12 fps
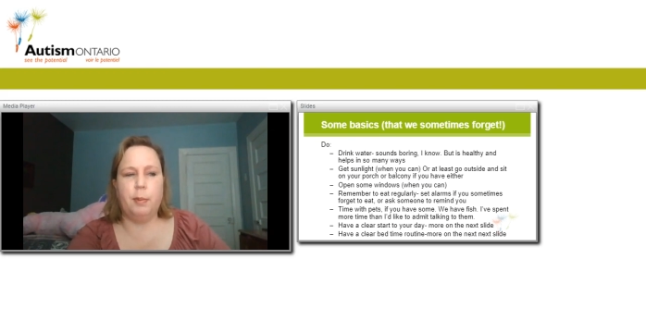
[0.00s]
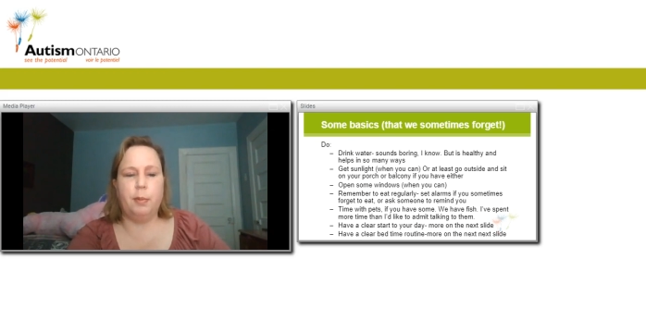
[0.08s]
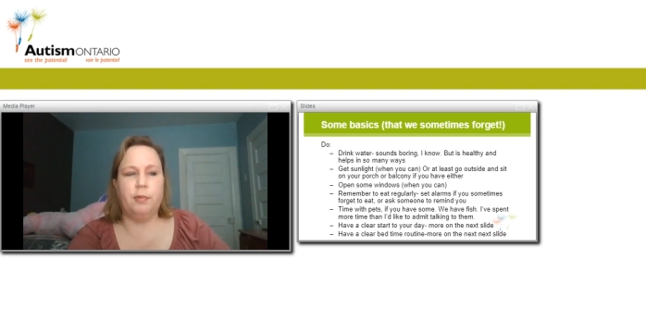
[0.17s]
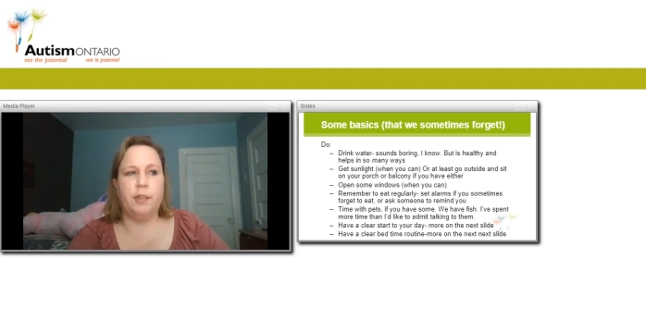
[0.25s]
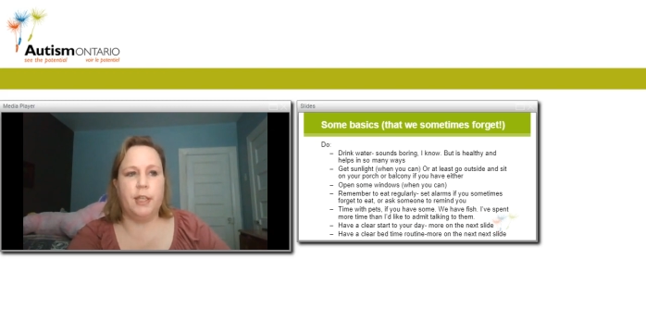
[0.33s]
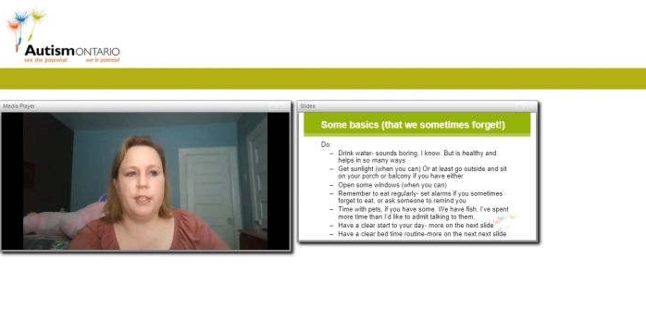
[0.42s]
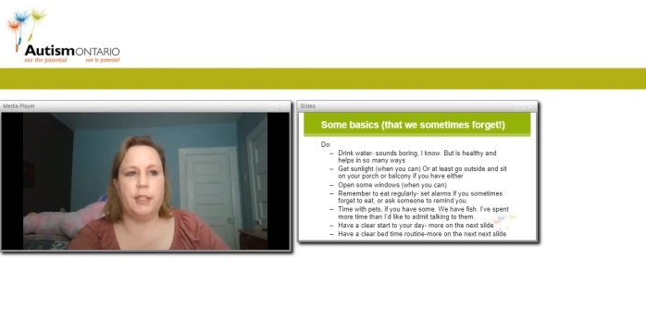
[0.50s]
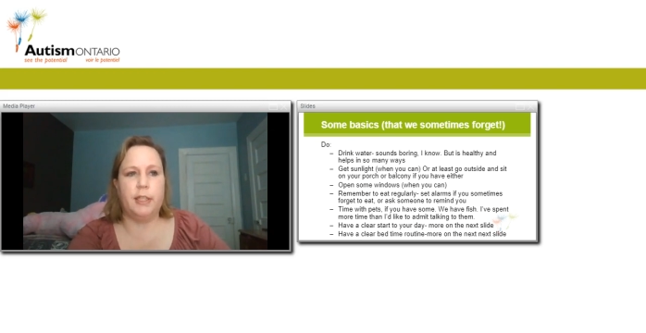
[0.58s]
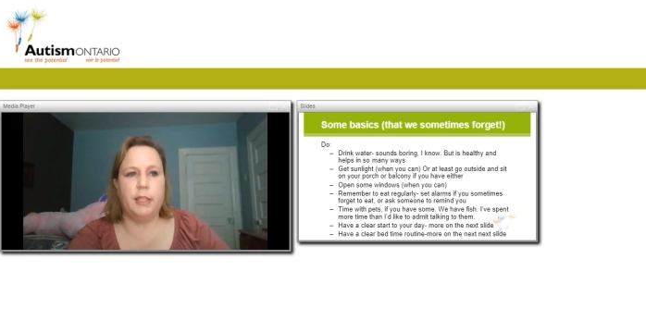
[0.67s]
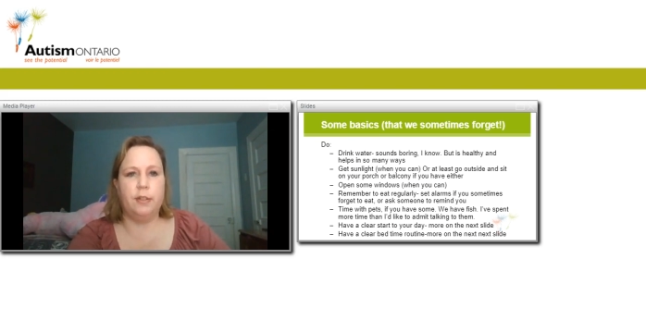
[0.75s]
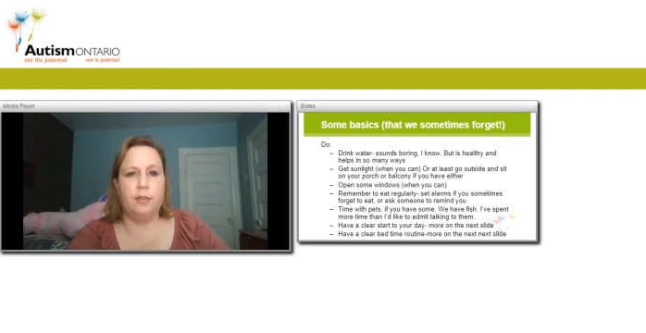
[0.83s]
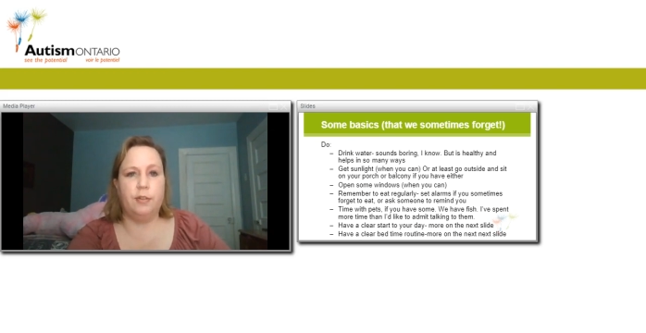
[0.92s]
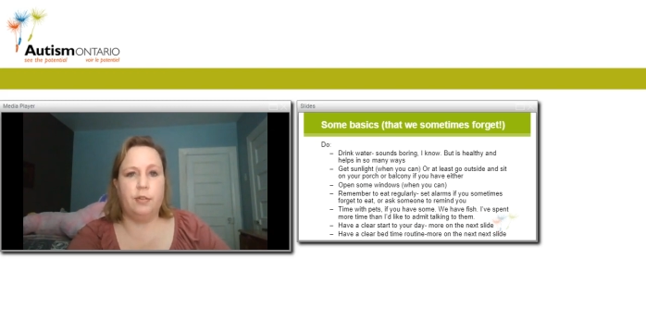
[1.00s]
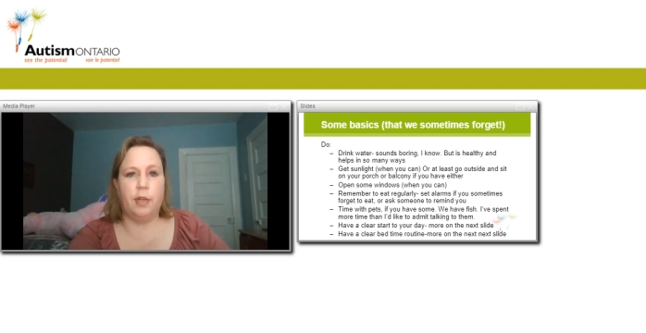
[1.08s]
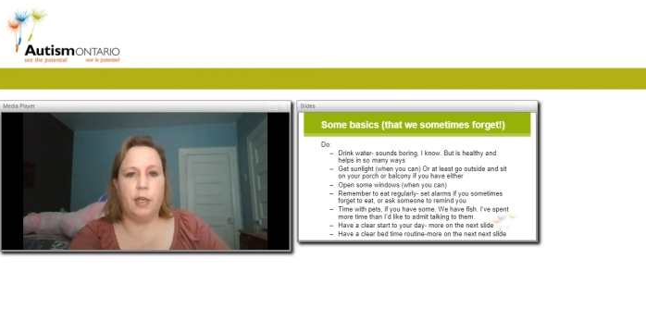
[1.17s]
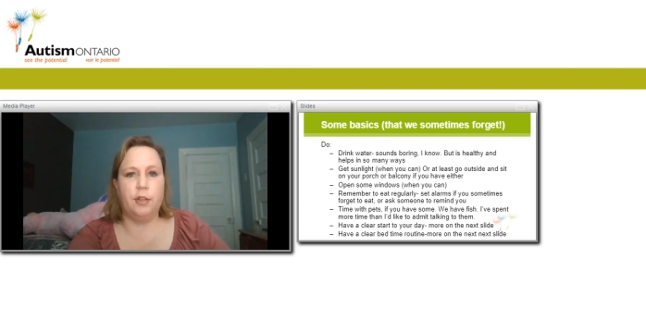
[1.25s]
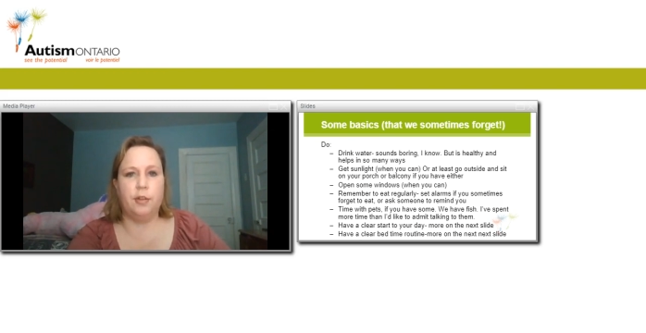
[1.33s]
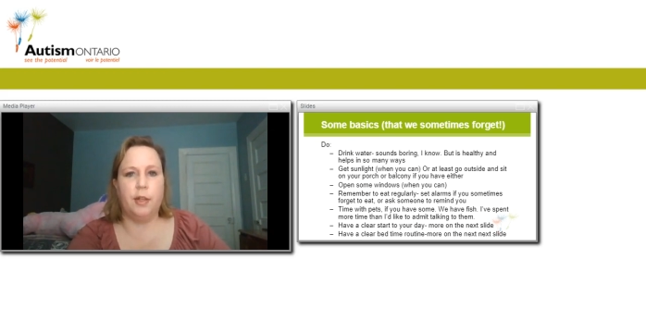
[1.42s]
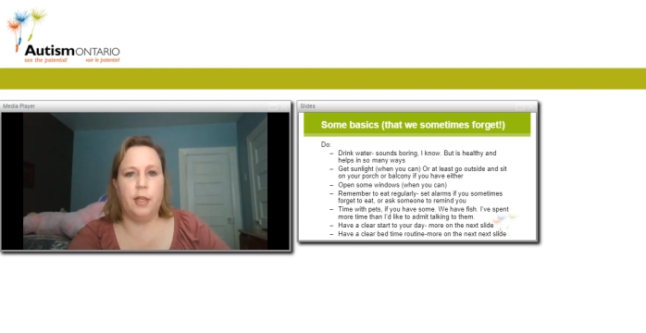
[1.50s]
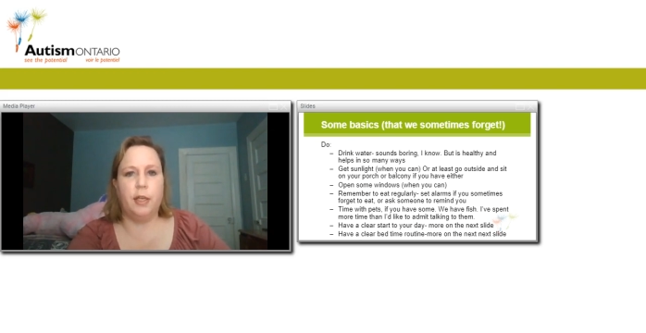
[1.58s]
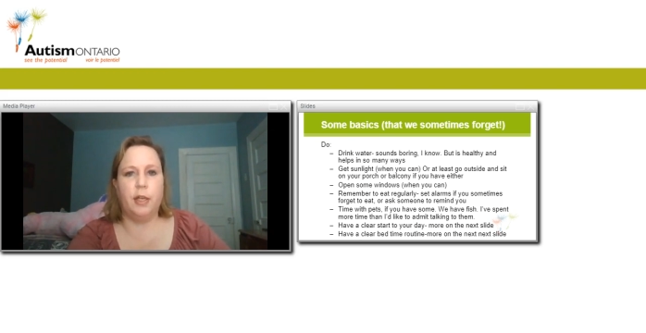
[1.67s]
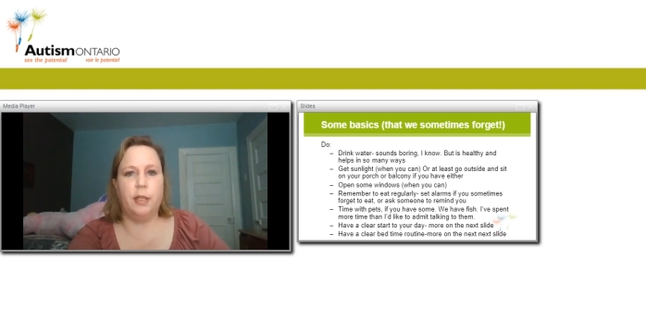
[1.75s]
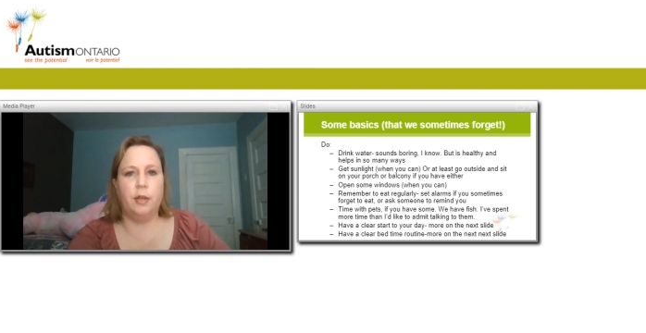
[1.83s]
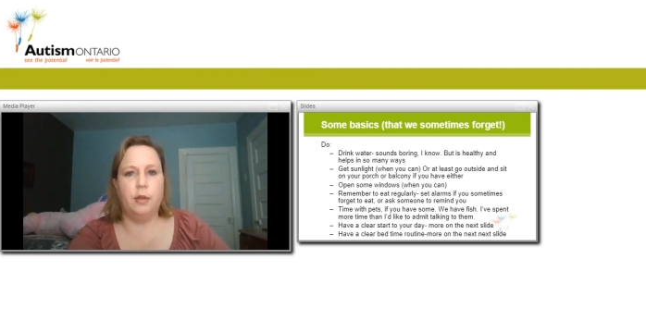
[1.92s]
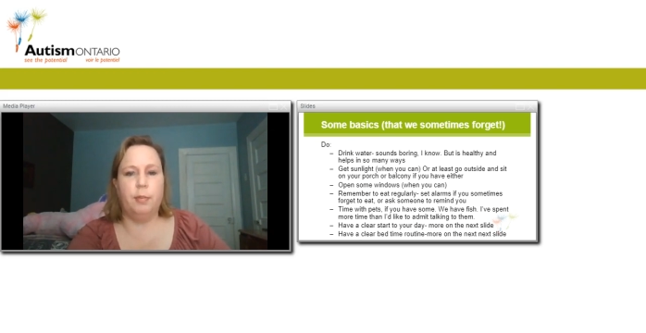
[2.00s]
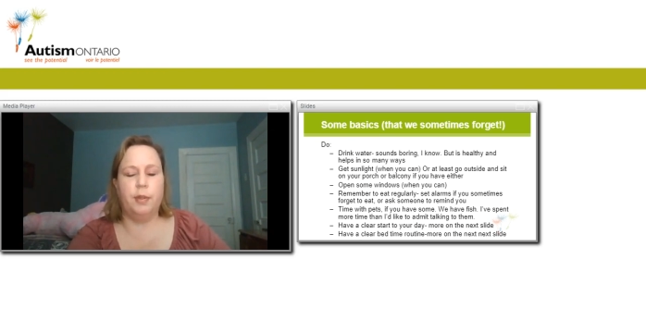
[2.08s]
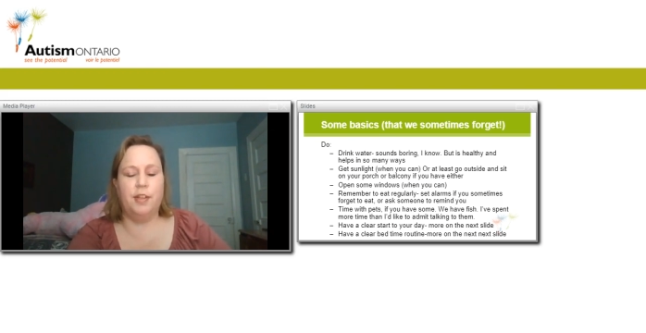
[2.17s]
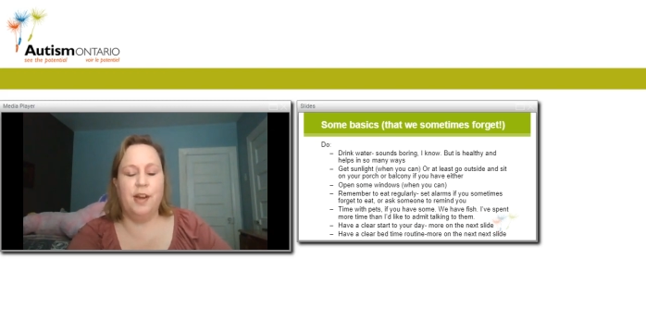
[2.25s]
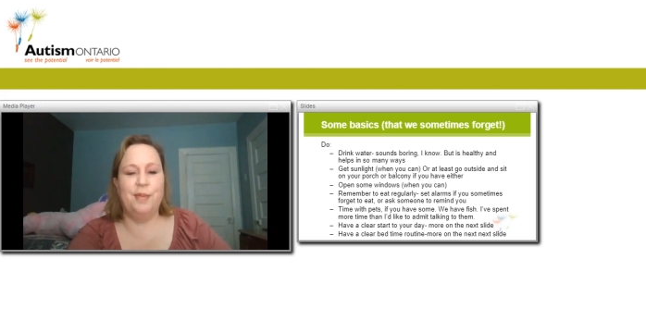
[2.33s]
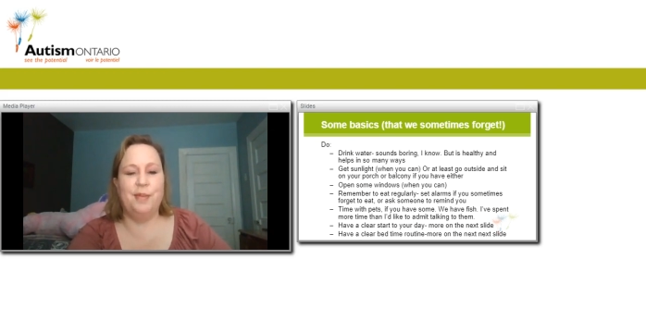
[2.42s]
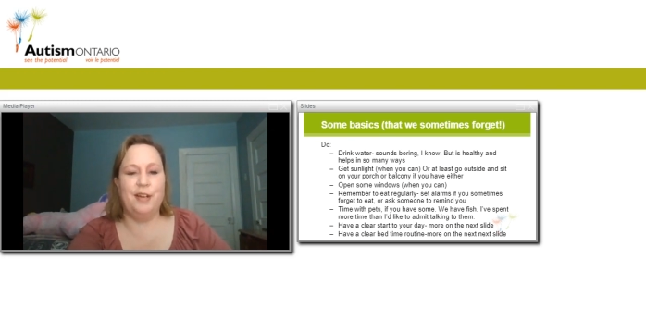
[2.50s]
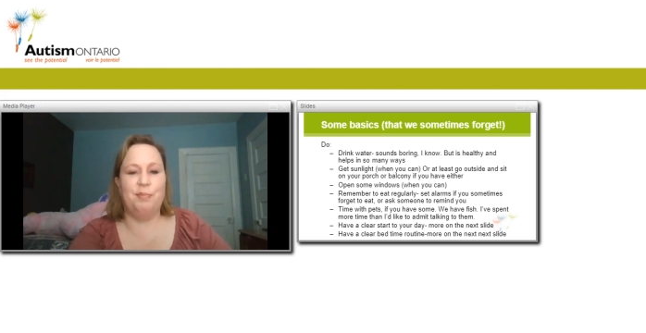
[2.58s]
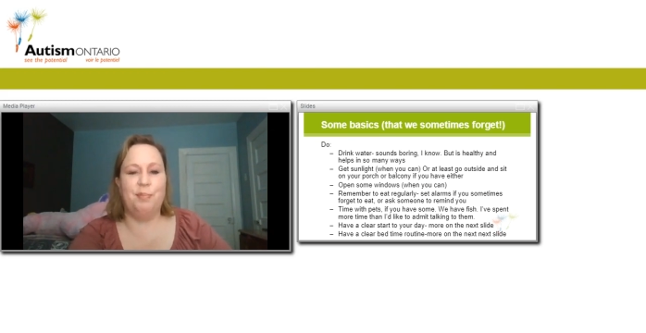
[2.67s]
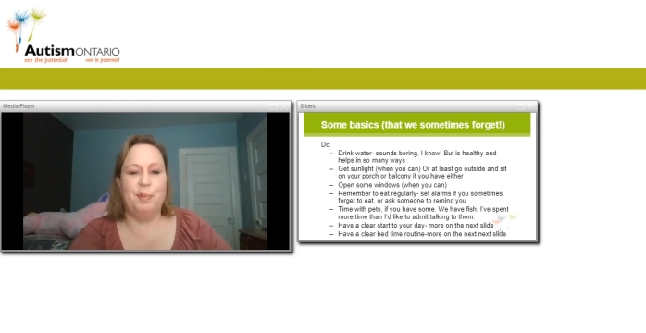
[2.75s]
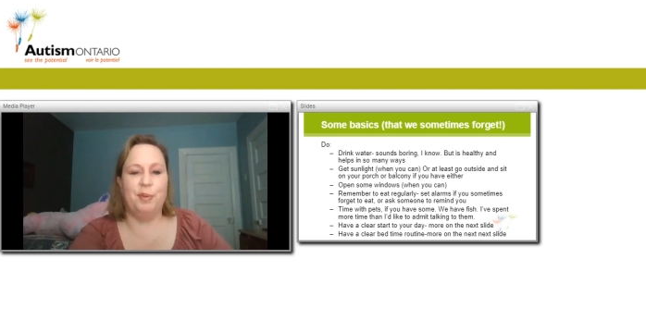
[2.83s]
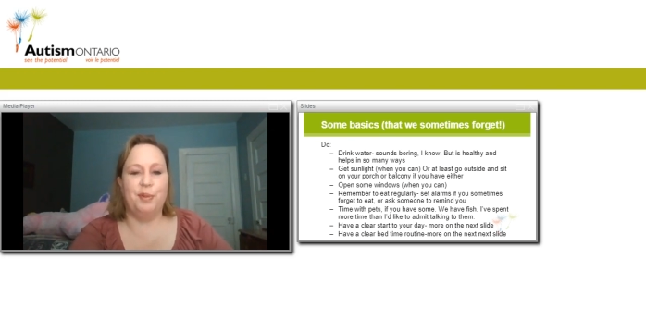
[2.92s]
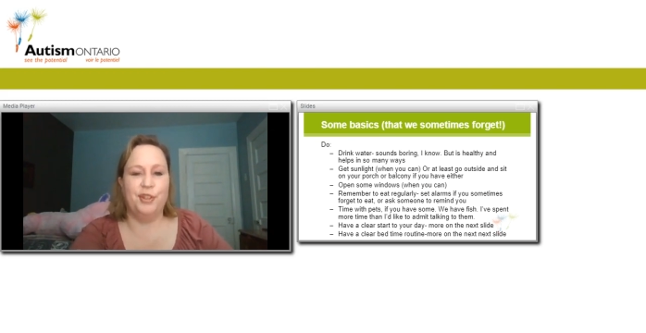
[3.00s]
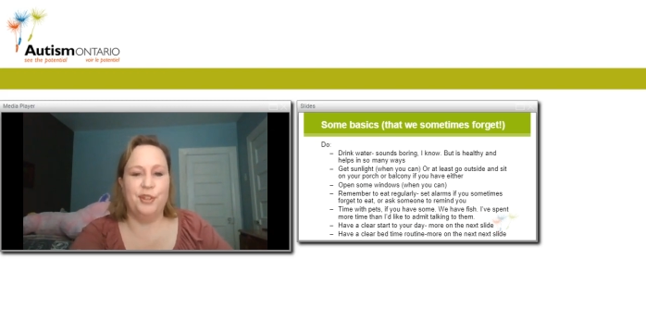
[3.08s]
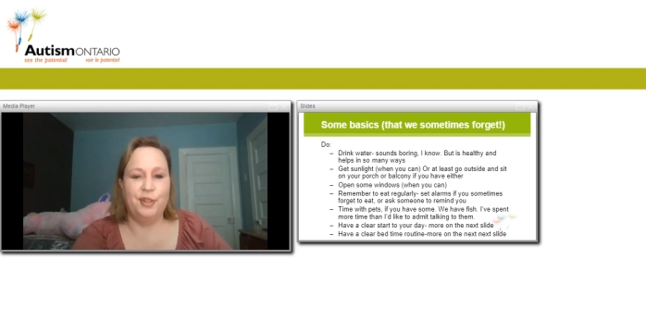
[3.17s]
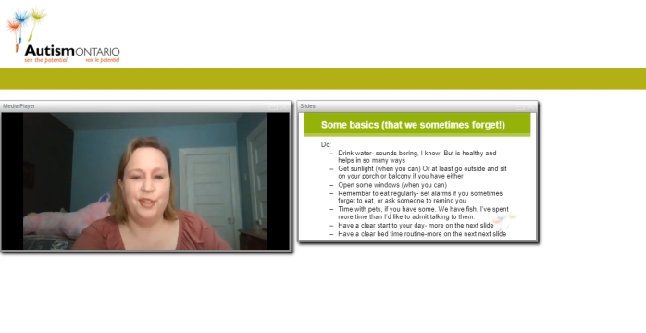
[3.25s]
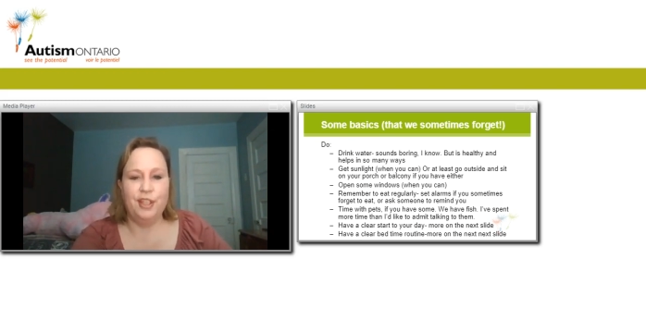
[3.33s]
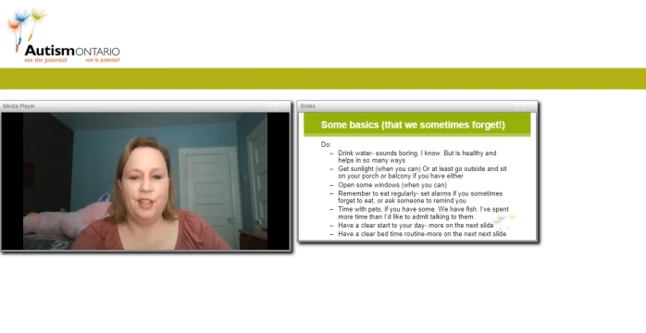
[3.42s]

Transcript: people forget to eat. Strange thing, I know, but sometimes people do.